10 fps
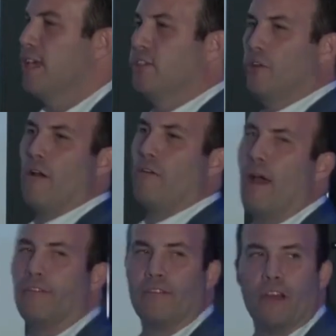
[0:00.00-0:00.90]
is your
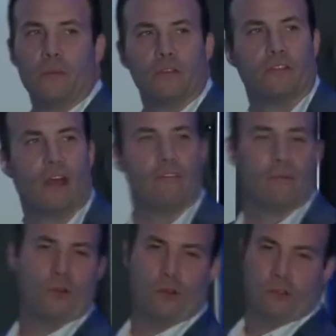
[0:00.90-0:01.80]
aircraft available to fly
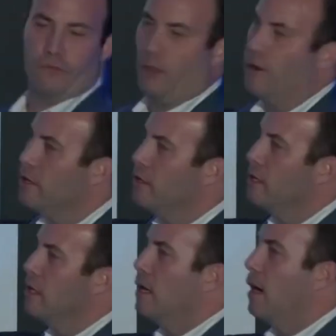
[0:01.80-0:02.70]
from New York to Florida
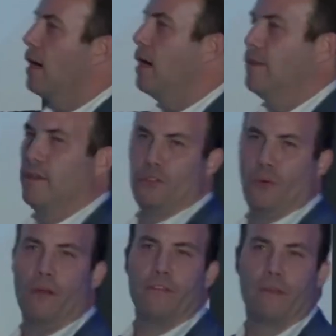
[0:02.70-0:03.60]
on the
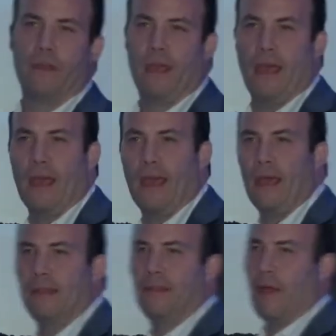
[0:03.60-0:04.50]
12th?
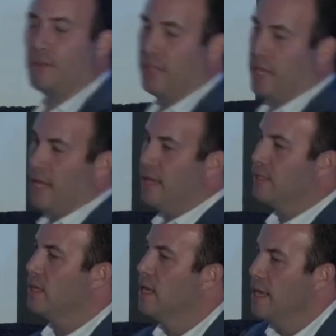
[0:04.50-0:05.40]
And they would say
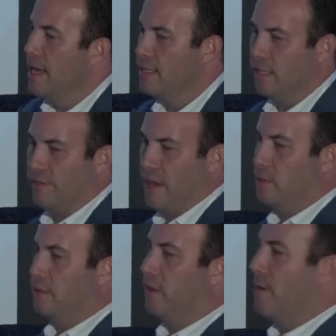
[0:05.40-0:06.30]
yes. Is it
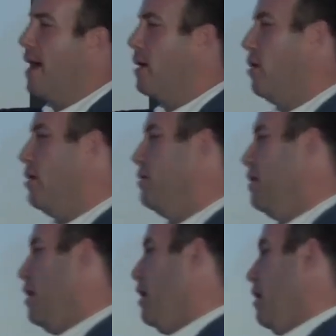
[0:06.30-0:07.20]
available to fly back on
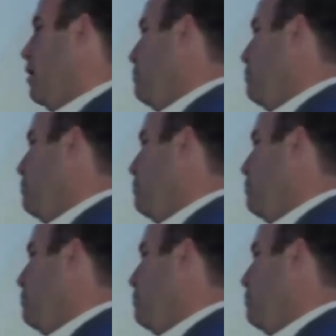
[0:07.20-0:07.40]
the